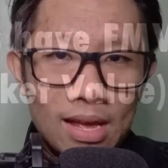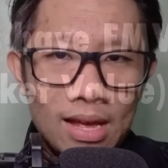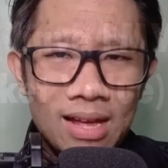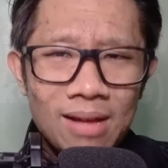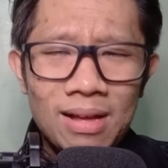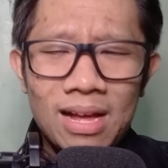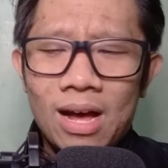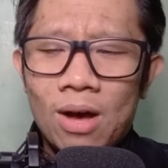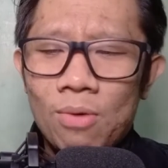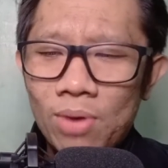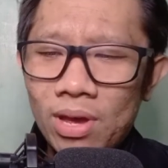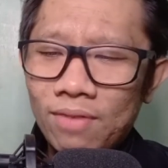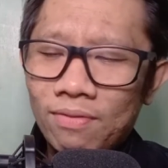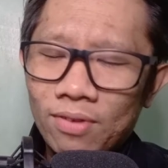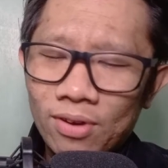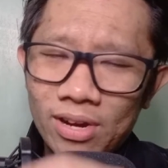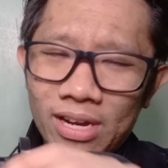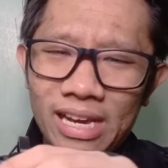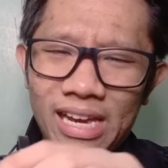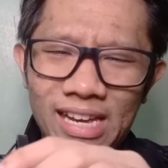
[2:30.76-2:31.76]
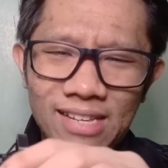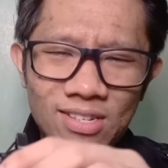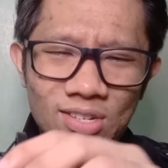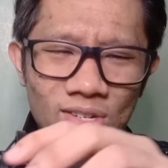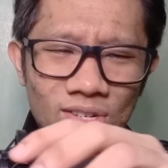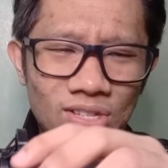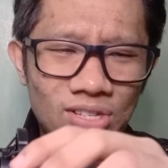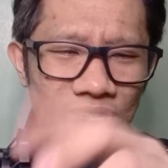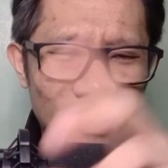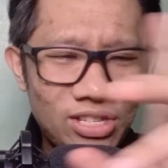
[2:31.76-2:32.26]
However,
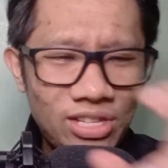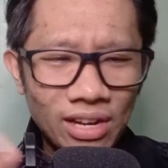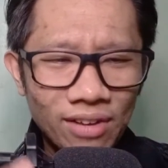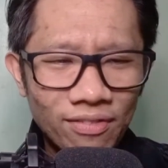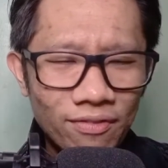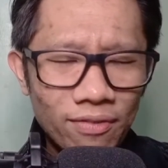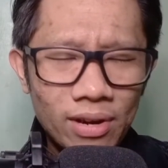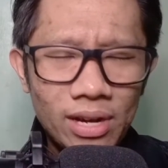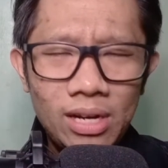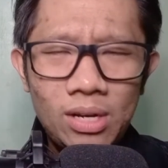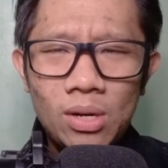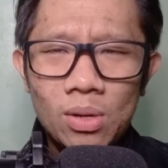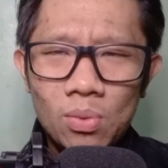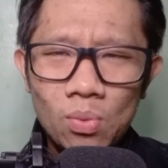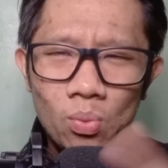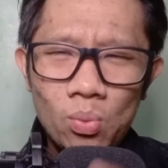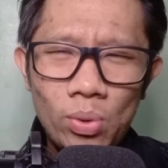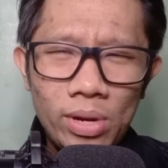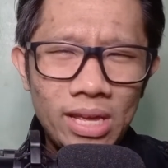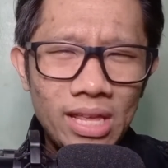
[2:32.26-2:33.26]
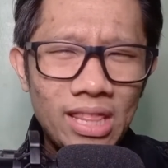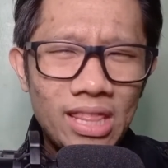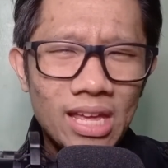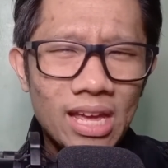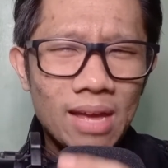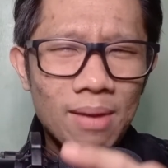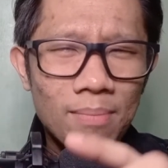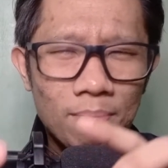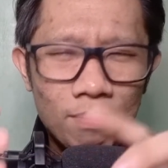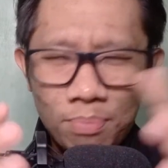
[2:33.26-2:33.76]
it's different with
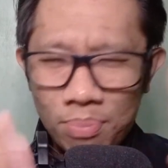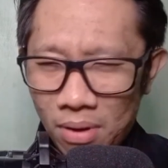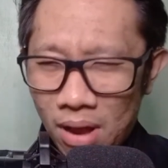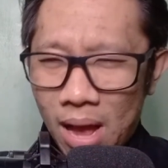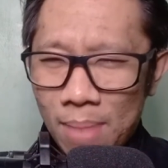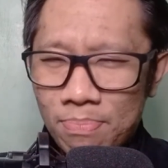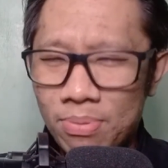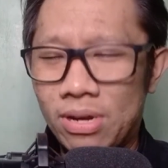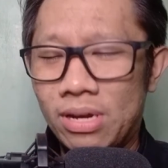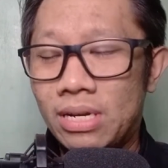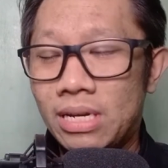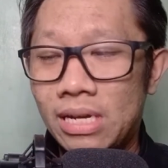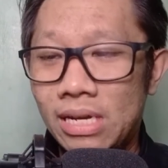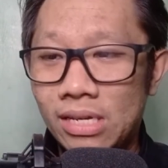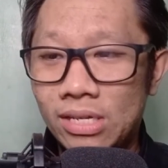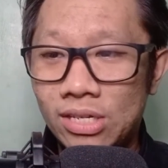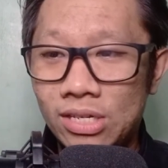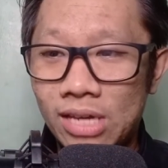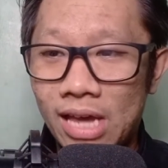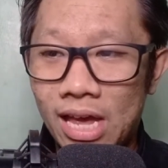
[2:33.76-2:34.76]
properties.